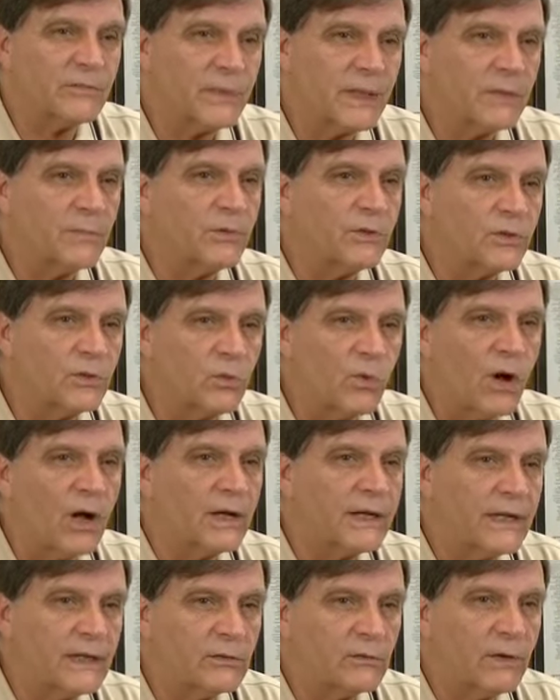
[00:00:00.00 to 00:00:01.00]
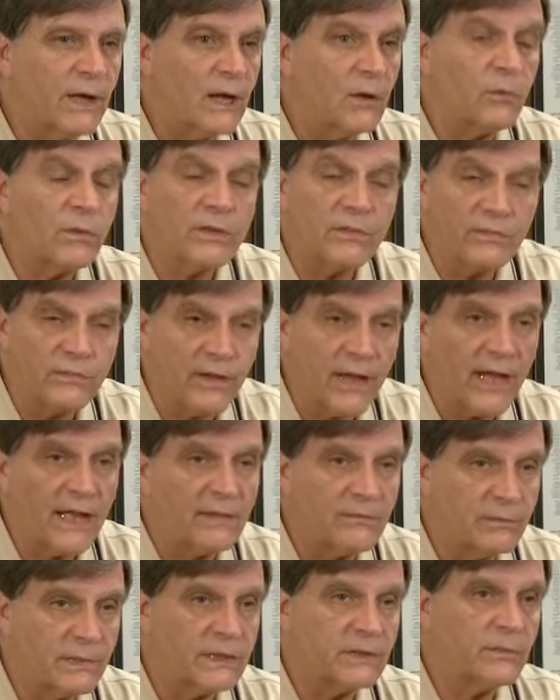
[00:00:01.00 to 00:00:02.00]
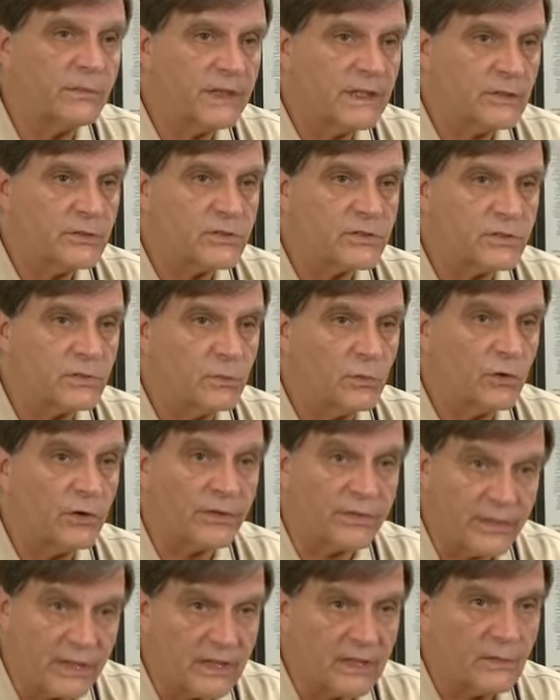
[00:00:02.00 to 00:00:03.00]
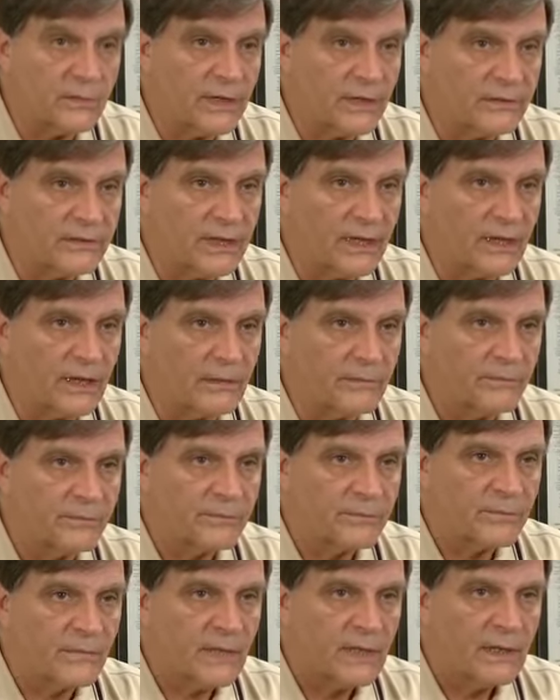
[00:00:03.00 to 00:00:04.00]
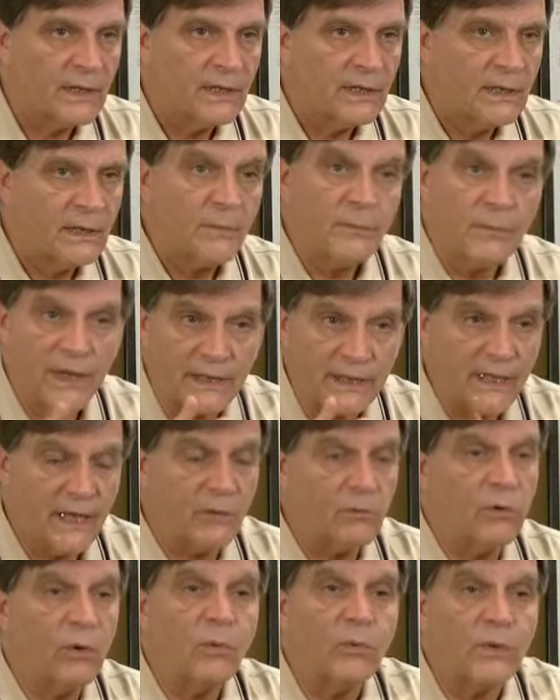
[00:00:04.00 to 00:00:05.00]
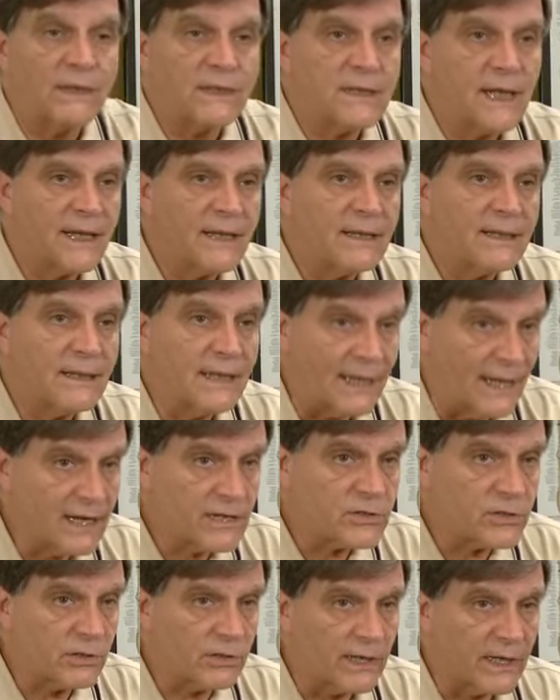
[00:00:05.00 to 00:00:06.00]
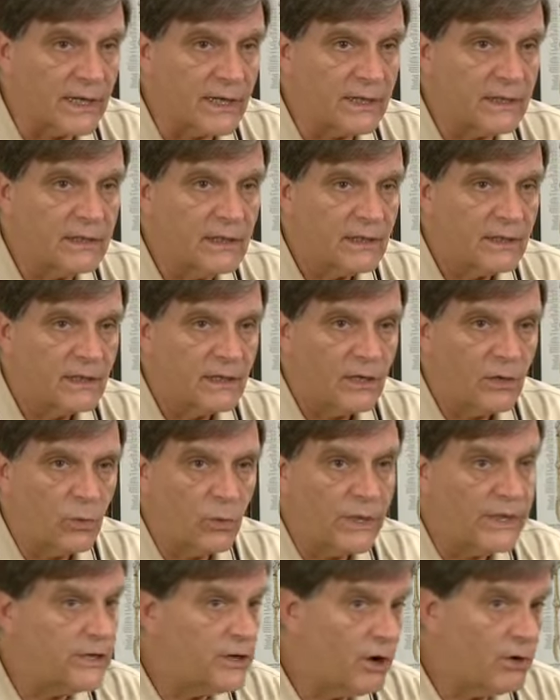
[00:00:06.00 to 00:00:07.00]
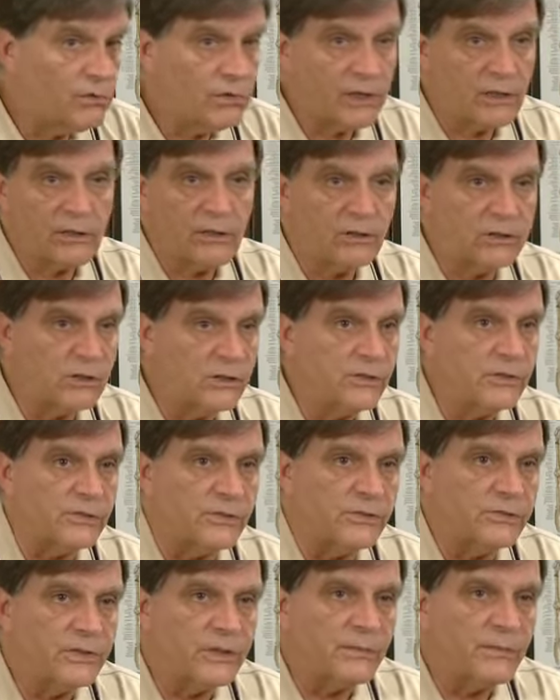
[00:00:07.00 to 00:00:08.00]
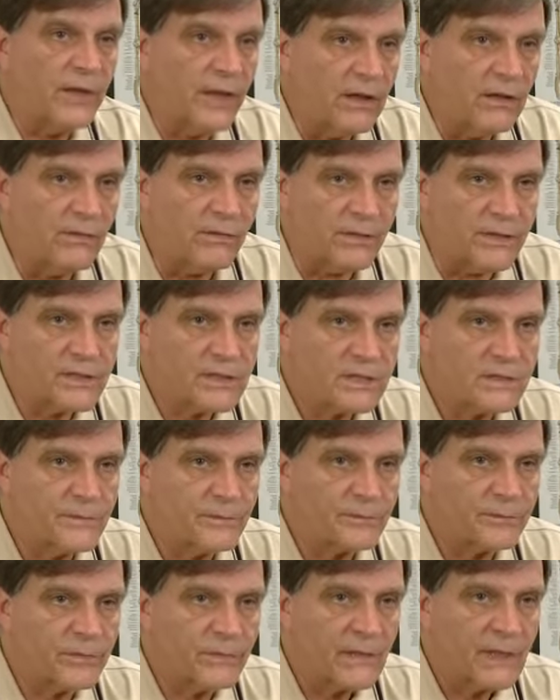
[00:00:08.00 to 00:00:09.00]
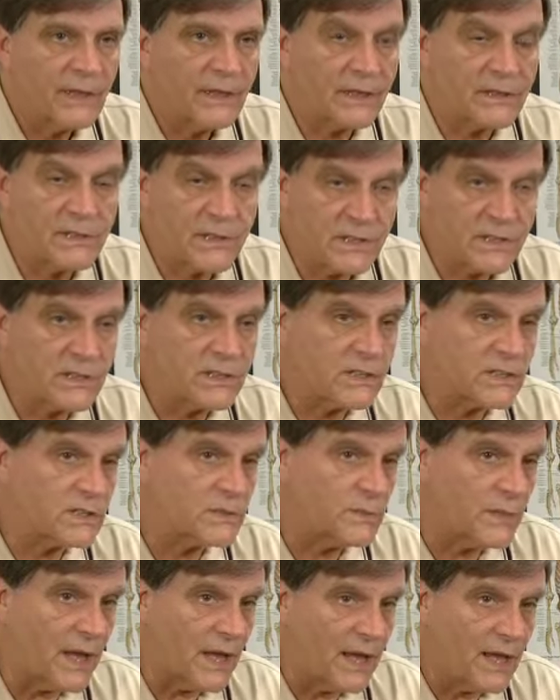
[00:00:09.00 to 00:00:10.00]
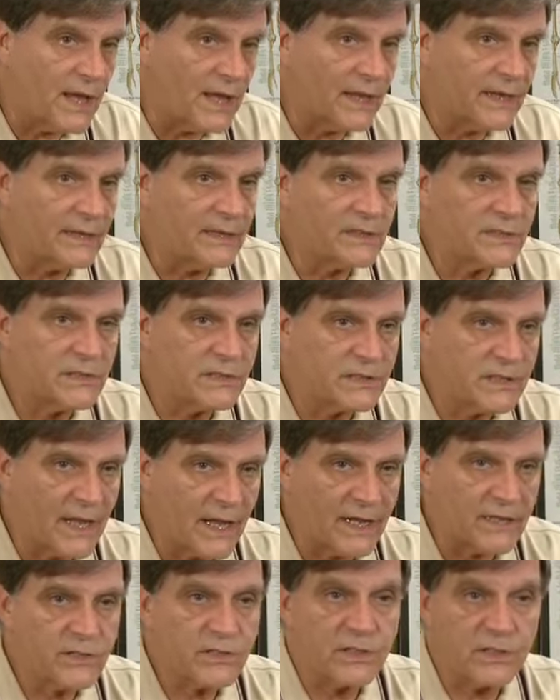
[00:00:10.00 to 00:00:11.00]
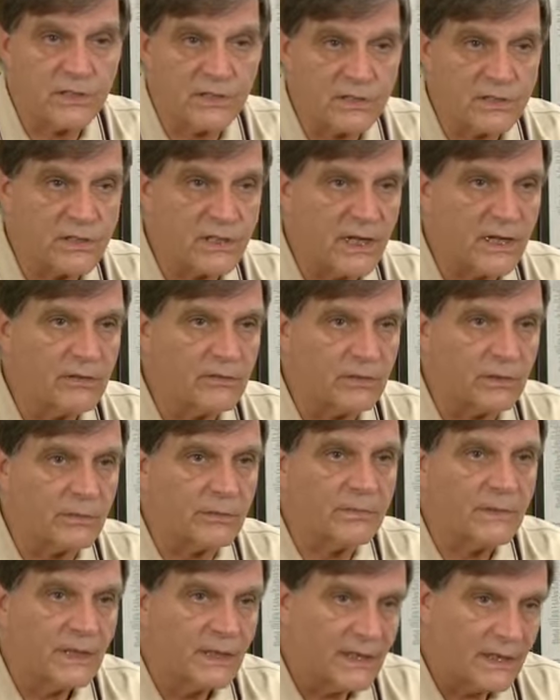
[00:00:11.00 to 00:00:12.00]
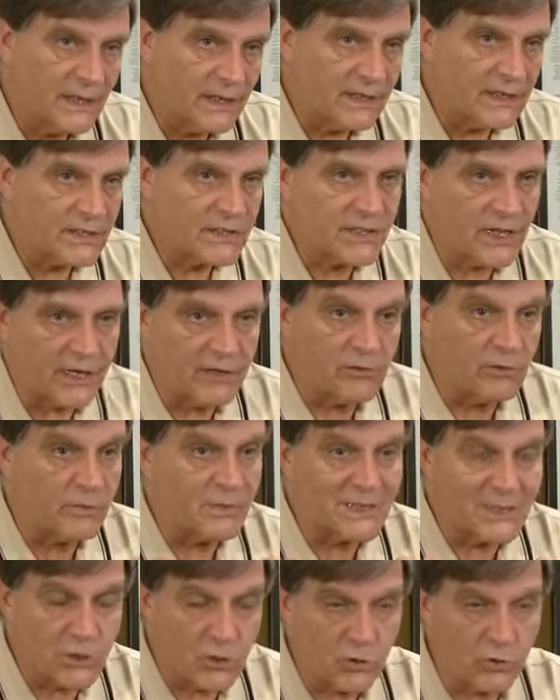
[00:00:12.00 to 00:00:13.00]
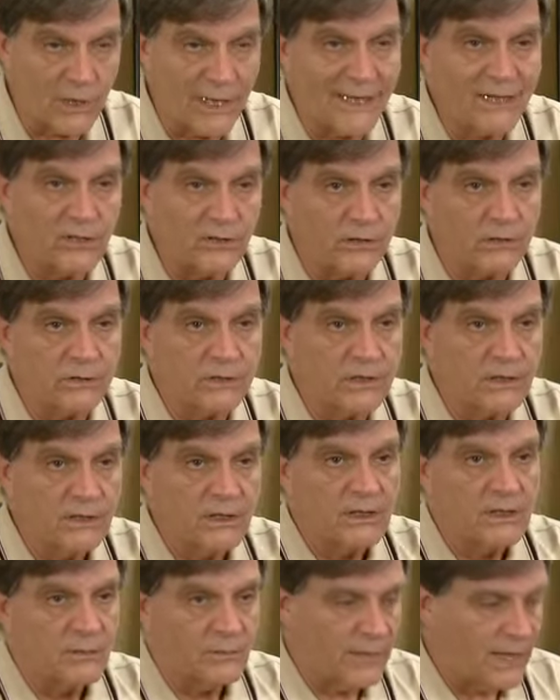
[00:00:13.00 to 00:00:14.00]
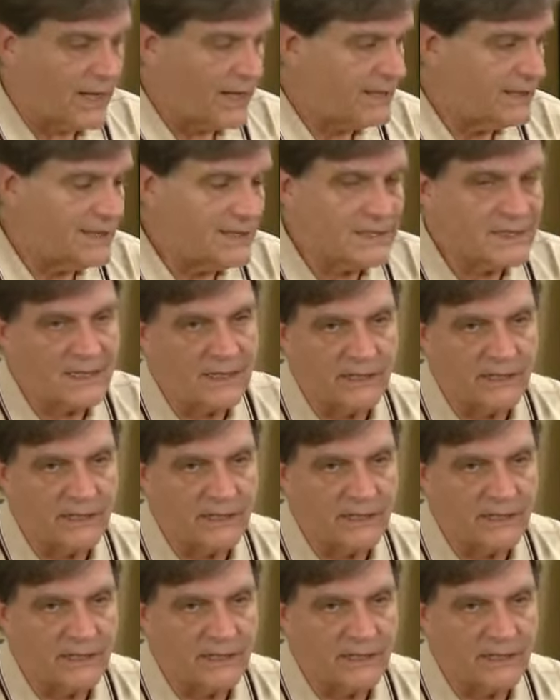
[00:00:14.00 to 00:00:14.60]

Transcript: of people are walking around with 5 millimeters or more. Think about that. But yet when we take the x-ray, we don't include the pelvis. And since the spine is attached to the sacrum and the sacrum is cradled by these